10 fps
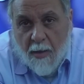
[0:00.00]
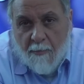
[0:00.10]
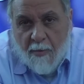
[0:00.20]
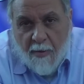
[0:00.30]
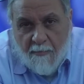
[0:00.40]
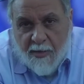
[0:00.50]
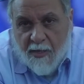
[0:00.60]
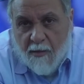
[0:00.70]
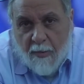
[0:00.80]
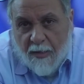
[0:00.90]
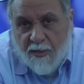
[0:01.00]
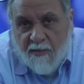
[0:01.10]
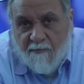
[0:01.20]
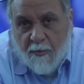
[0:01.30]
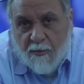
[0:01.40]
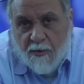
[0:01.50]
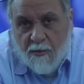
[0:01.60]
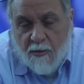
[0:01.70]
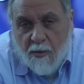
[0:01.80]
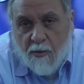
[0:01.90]
But by being a positive
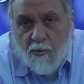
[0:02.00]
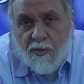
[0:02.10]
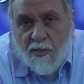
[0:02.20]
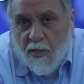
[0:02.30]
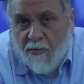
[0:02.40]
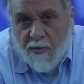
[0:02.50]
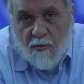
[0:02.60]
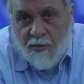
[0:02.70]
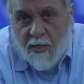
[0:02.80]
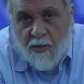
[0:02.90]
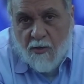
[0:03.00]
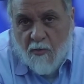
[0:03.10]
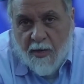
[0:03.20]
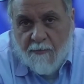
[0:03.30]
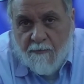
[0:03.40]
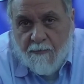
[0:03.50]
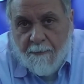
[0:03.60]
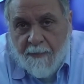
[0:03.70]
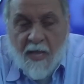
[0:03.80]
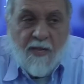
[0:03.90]
person, you'll see nothing will stand in the way.
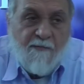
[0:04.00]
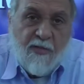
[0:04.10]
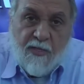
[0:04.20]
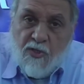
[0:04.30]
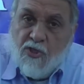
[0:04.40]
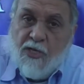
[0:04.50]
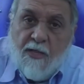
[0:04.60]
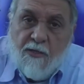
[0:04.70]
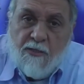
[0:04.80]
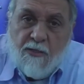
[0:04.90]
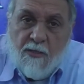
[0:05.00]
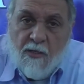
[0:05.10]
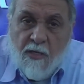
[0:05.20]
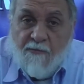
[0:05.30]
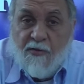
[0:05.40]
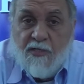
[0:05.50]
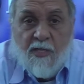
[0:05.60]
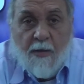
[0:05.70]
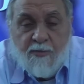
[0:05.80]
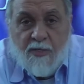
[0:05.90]
And if it is a challenge, if it is an
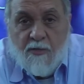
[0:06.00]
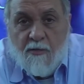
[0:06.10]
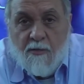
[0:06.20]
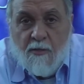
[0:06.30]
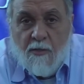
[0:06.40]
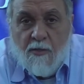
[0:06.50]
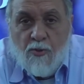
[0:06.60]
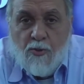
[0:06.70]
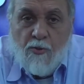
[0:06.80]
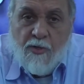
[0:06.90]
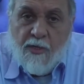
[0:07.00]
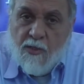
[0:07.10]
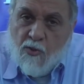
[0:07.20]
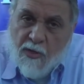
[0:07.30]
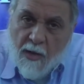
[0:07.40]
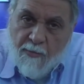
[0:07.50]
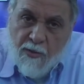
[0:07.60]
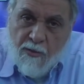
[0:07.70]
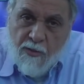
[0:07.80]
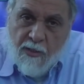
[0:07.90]
obstacle, turn it into an
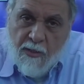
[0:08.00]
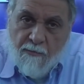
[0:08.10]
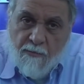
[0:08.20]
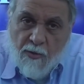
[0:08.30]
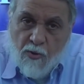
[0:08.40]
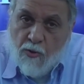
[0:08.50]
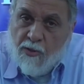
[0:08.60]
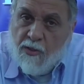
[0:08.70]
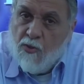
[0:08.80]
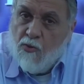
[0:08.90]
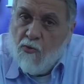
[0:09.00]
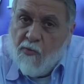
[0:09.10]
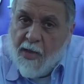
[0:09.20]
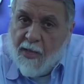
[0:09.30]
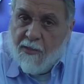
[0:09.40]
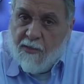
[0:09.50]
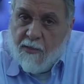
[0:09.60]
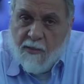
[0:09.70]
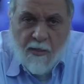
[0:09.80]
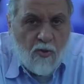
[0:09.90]
opportunity. Turn it into a reality.
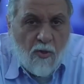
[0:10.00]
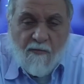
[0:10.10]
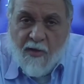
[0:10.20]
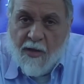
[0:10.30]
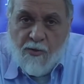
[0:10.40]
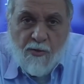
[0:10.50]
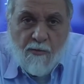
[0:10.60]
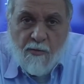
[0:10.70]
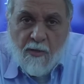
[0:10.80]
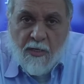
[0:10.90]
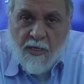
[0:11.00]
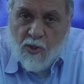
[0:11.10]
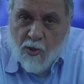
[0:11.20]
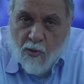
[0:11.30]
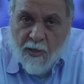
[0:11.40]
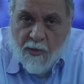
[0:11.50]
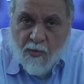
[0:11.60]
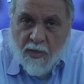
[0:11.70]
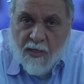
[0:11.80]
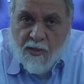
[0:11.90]
It's all you've got to do is look at
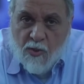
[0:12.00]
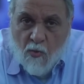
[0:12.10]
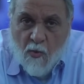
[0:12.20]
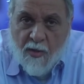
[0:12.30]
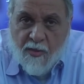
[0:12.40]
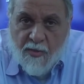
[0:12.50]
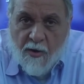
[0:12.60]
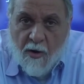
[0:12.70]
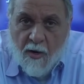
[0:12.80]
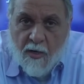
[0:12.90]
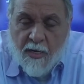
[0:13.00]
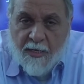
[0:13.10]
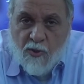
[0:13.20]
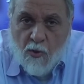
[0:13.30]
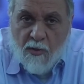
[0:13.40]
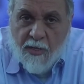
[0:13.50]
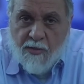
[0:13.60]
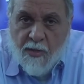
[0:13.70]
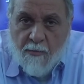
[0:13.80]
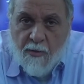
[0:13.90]
things in the way that they are and don't
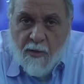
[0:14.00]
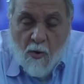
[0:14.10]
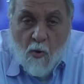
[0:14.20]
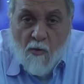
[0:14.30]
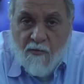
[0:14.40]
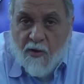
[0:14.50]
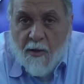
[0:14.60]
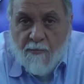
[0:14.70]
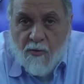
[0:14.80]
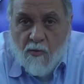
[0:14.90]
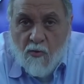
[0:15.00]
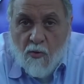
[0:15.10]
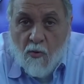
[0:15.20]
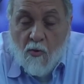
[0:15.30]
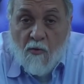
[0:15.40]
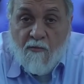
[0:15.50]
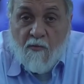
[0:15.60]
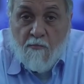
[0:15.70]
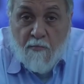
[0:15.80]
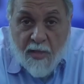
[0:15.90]
let them overcome you or
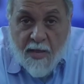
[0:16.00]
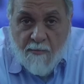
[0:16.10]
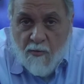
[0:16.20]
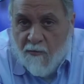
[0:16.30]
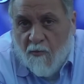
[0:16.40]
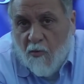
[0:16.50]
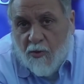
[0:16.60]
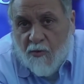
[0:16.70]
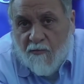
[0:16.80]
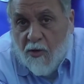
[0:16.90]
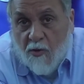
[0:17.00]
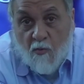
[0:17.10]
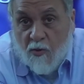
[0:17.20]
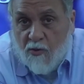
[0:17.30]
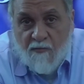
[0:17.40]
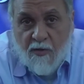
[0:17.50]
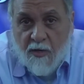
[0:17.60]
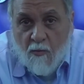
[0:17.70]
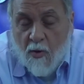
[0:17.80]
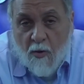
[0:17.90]
overblame you for what you've done or
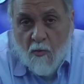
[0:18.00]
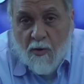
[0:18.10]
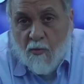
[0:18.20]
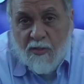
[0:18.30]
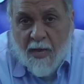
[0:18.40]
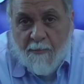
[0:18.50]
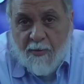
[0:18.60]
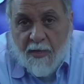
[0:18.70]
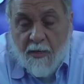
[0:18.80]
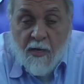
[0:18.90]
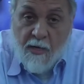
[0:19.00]
what's happening.